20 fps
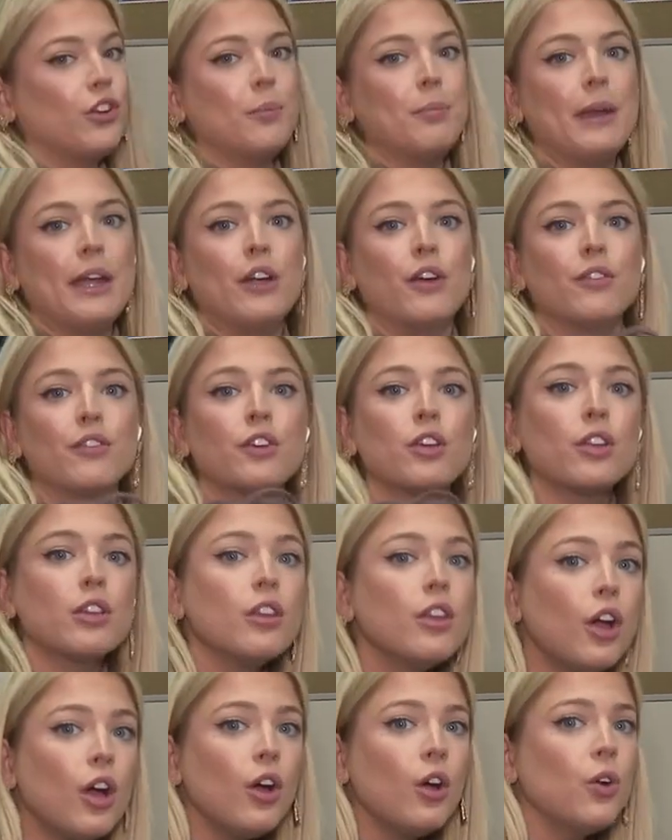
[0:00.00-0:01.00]
pair of
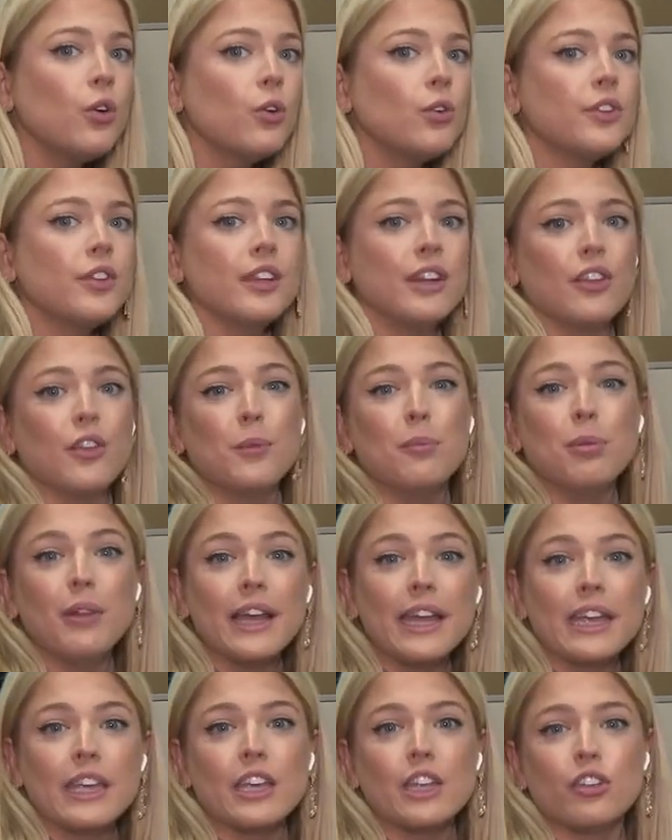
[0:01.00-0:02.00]
clothes, another
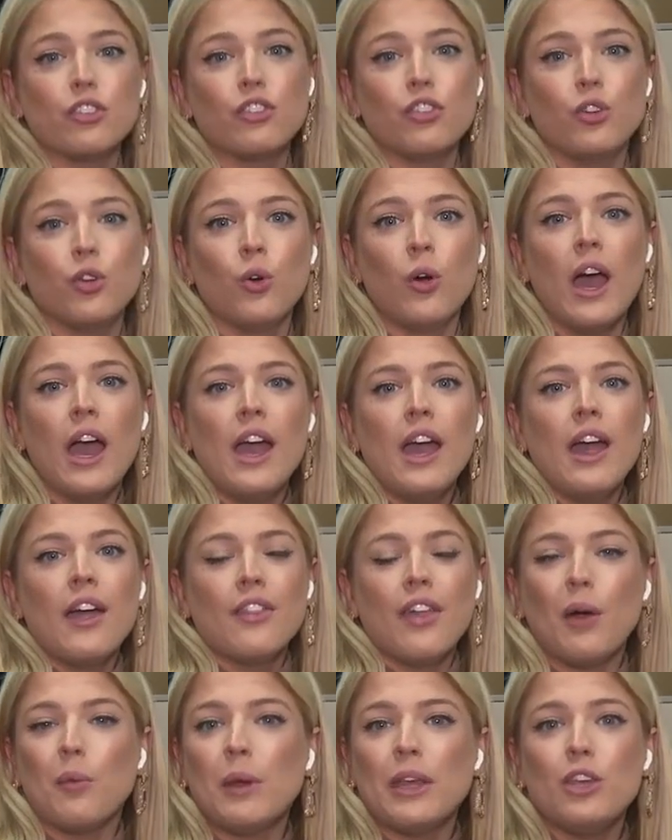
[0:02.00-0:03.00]
blanket too.
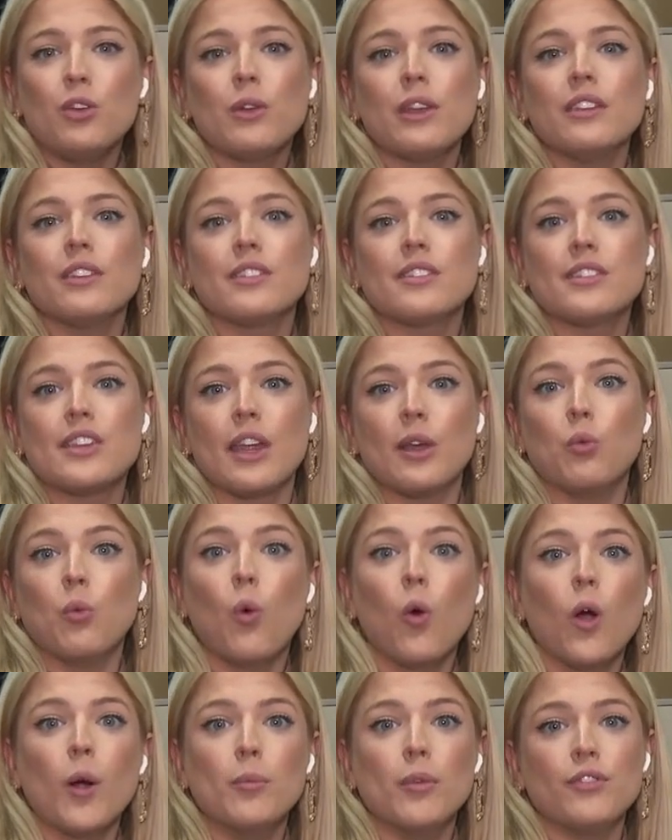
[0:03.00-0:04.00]
That way you can stay
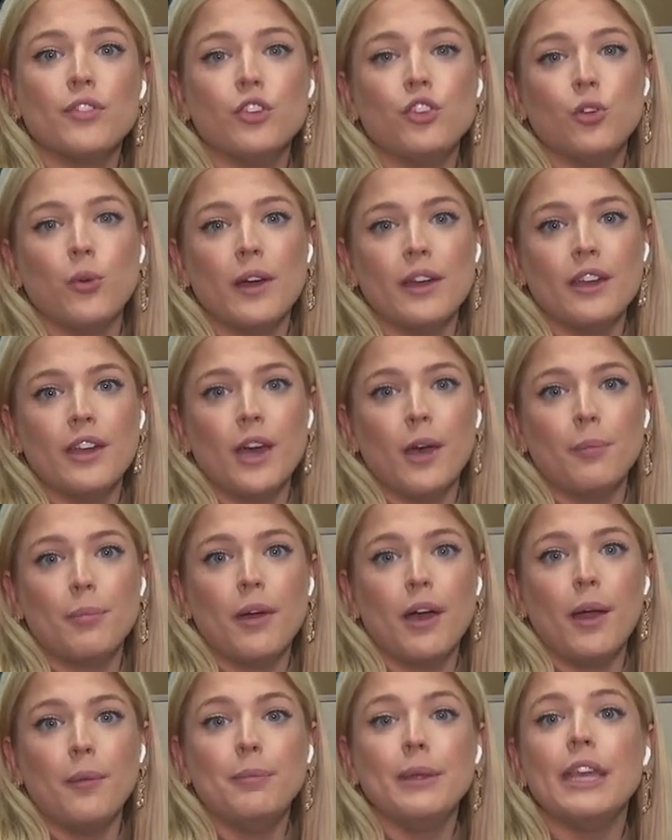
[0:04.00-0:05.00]
warm if you do end
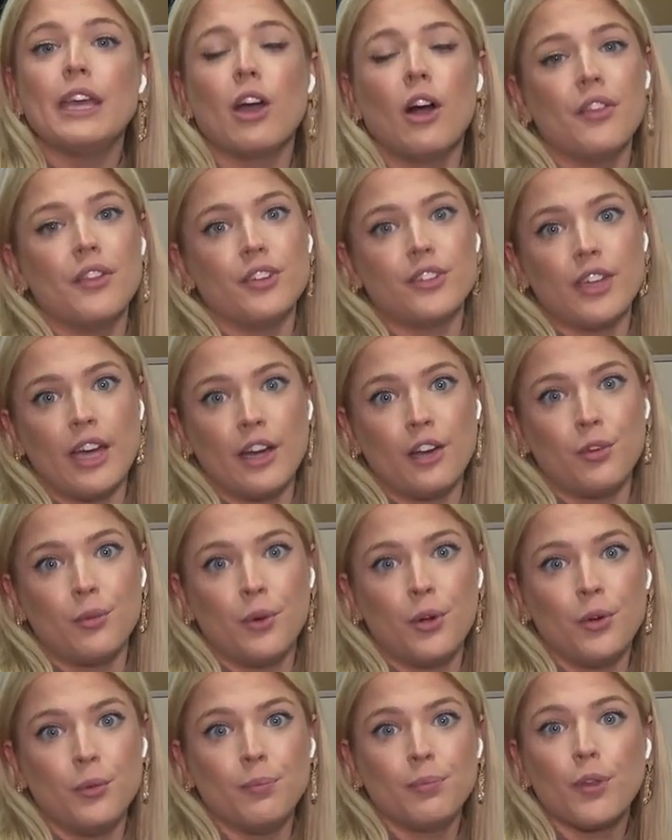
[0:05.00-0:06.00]
up being on the side of the
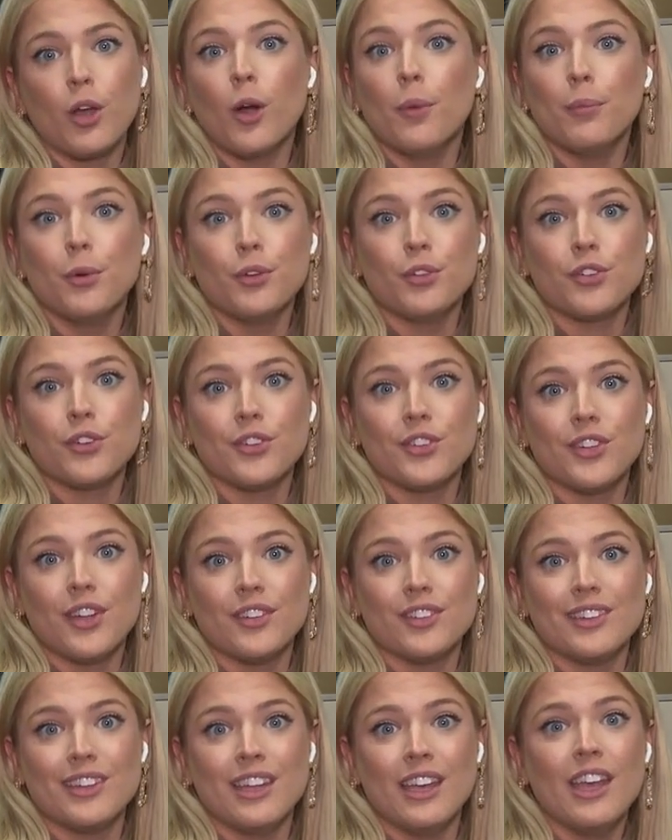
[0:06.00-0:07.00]
road. Armbruster
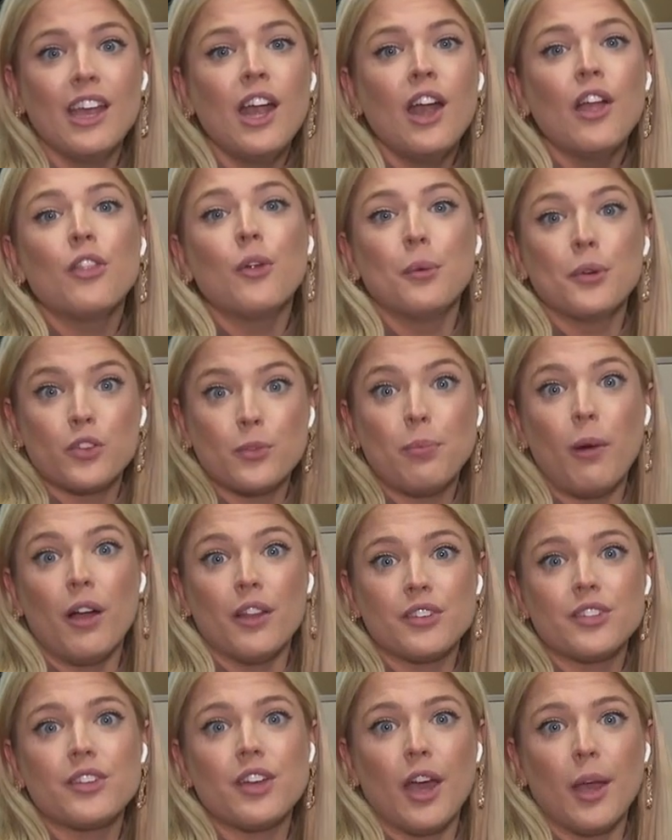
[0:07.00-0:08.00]
says that the
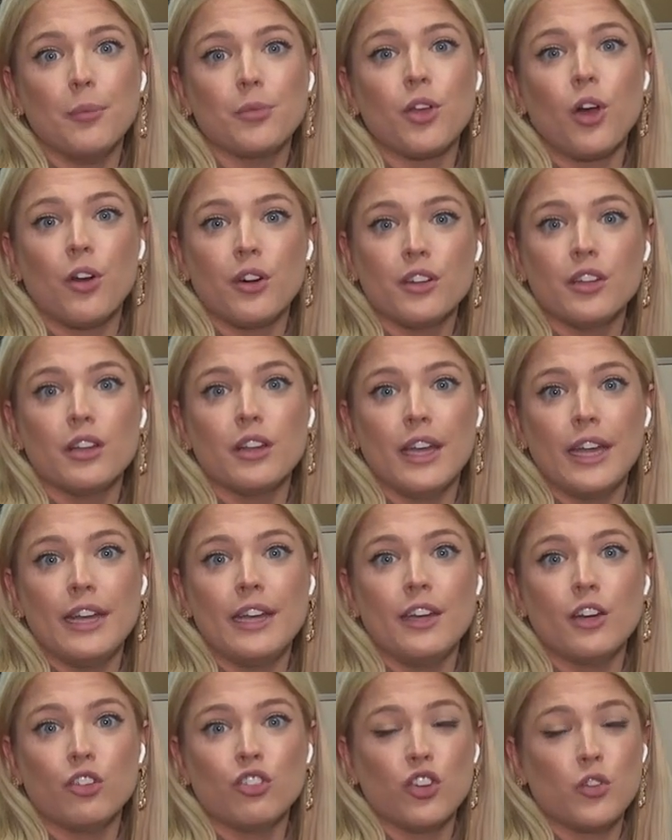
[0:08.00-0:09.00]
response times are delayed
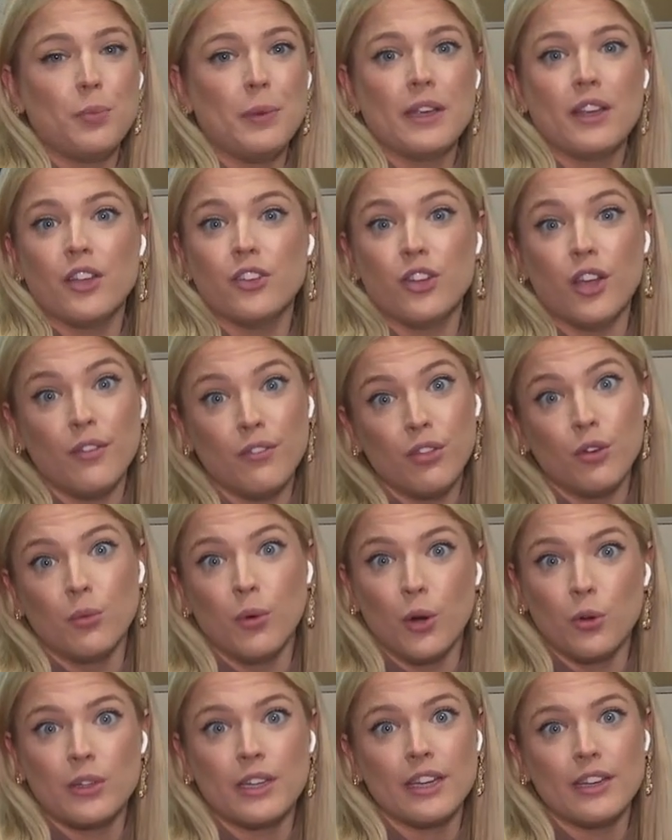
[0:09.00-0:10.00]
here just because of the
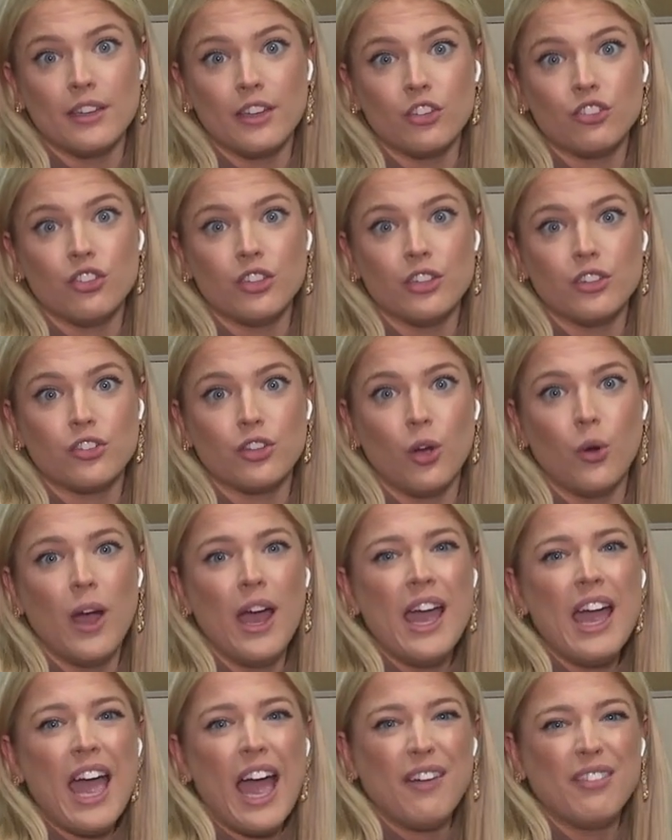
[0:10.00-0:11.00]
road conditions. So
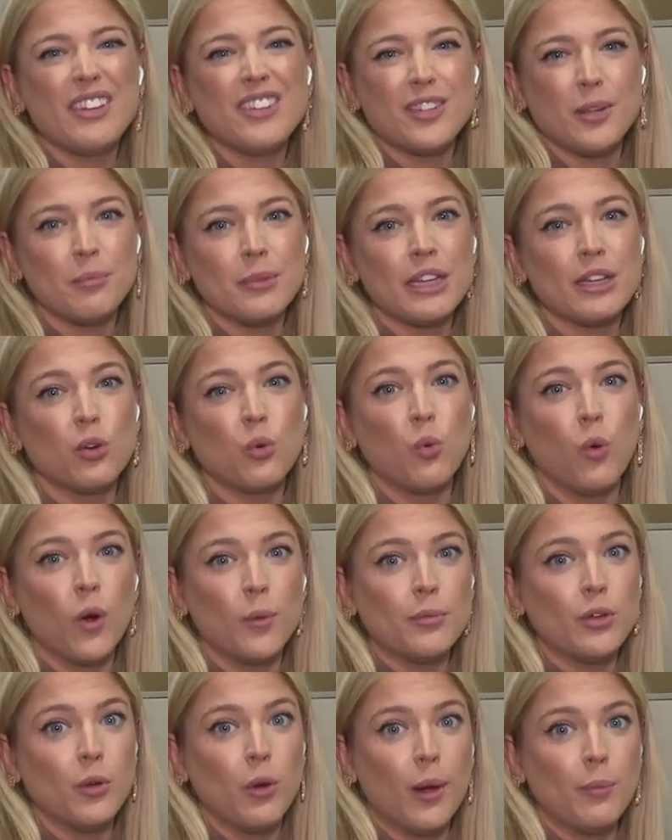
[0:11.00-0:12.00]
having something to warm
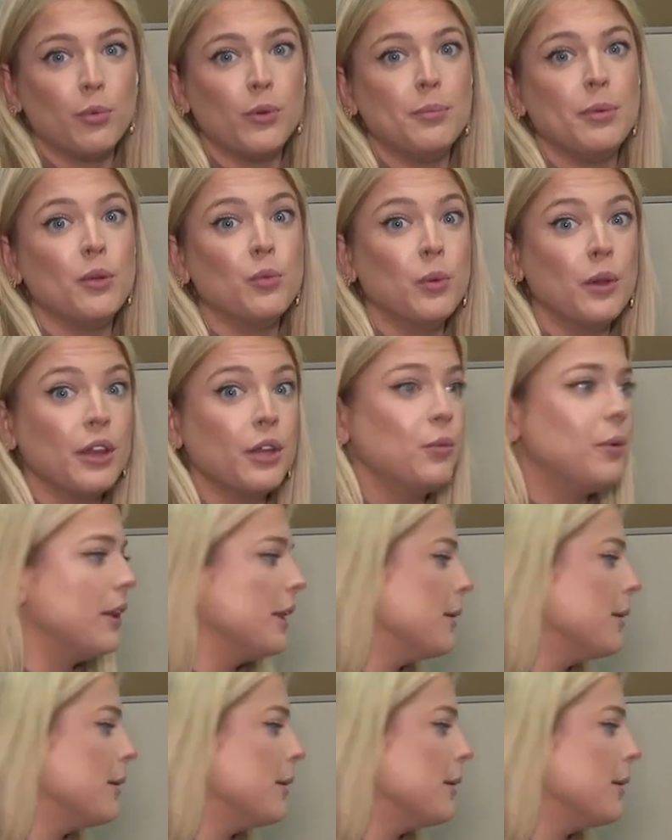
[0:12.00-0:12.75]
you up would be really, really